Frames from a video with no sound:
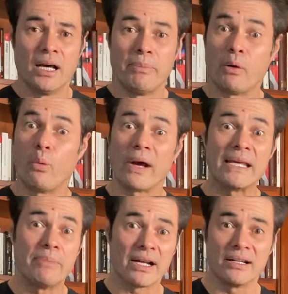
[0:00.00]
but way
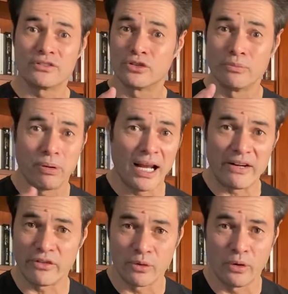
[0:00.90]
better to plan
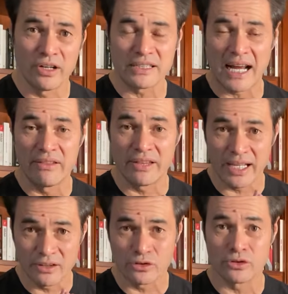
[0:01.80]
for the worst and
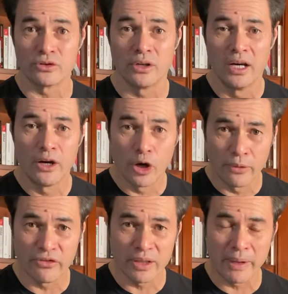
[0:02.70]
then to
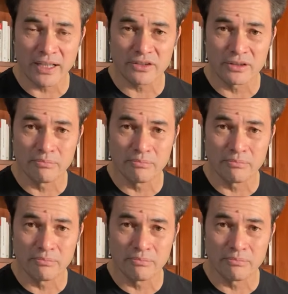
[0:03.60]
hope for the best.